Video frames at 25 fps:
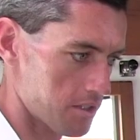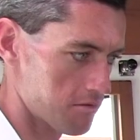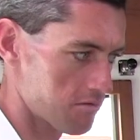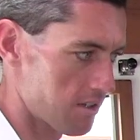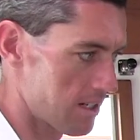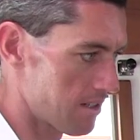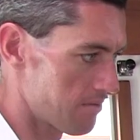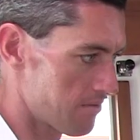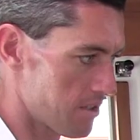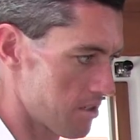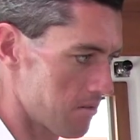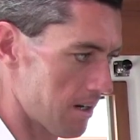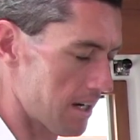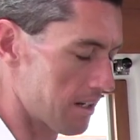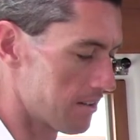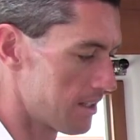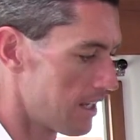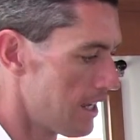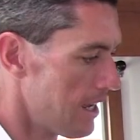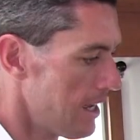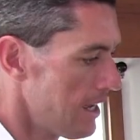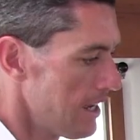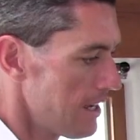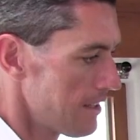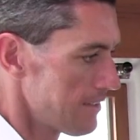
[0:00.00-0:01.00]
a great view out.
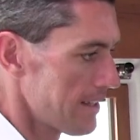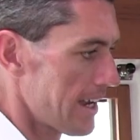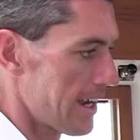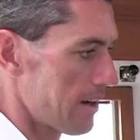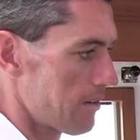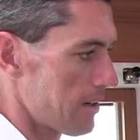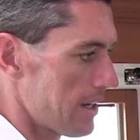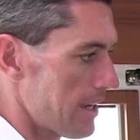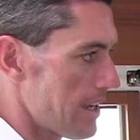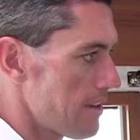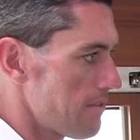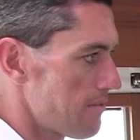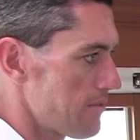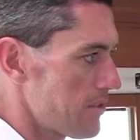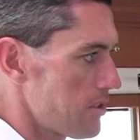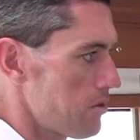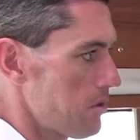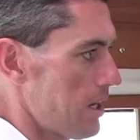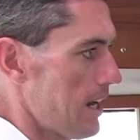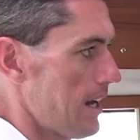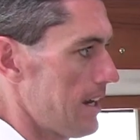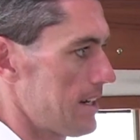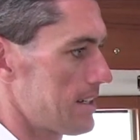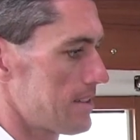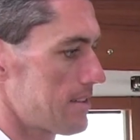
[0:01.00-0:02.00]
Now, if you
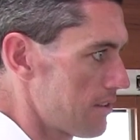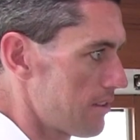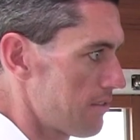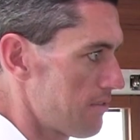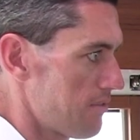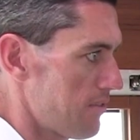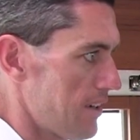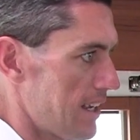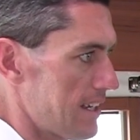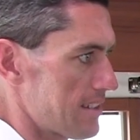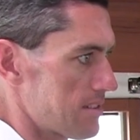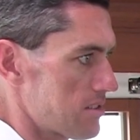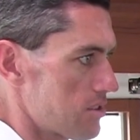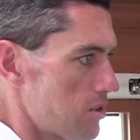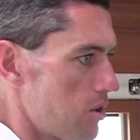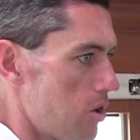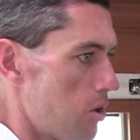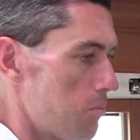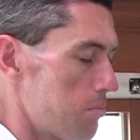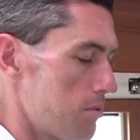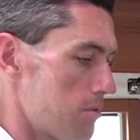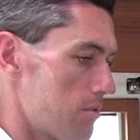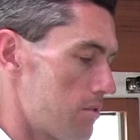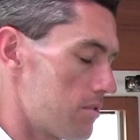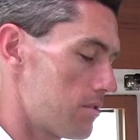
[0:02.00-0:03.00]
had the flat
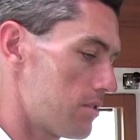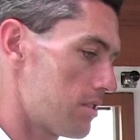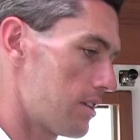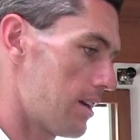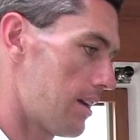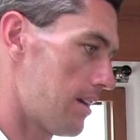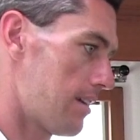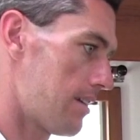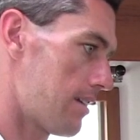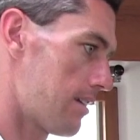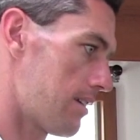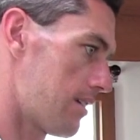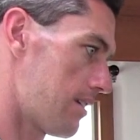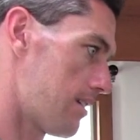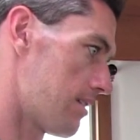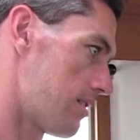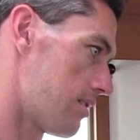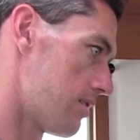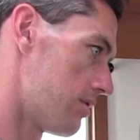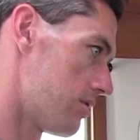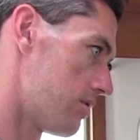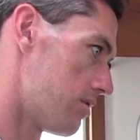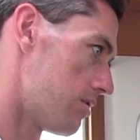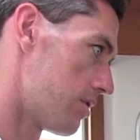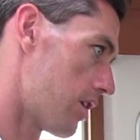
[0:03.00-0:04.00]
top
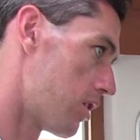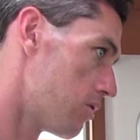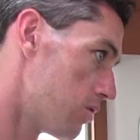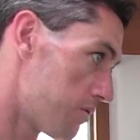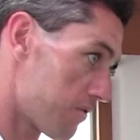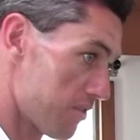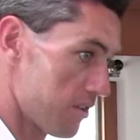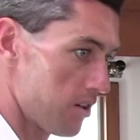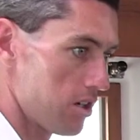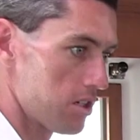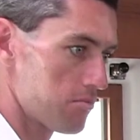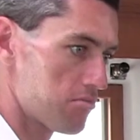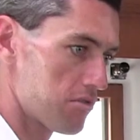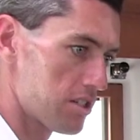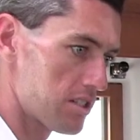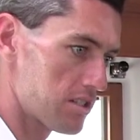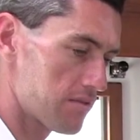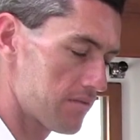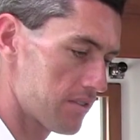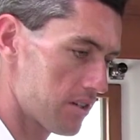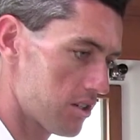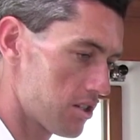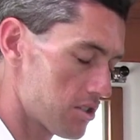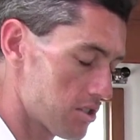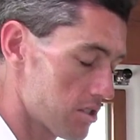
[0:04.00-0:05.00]
no flybridge
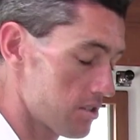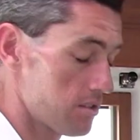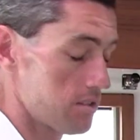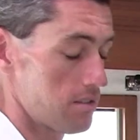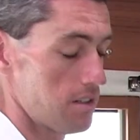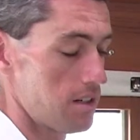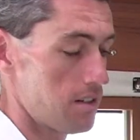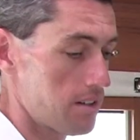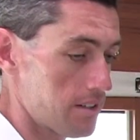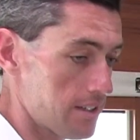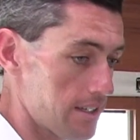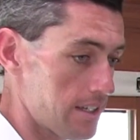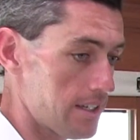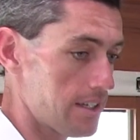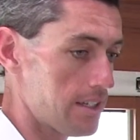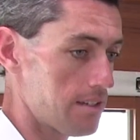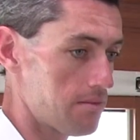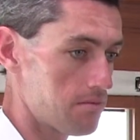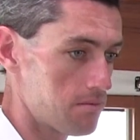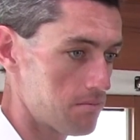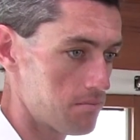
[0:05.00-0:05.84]
version, i.e.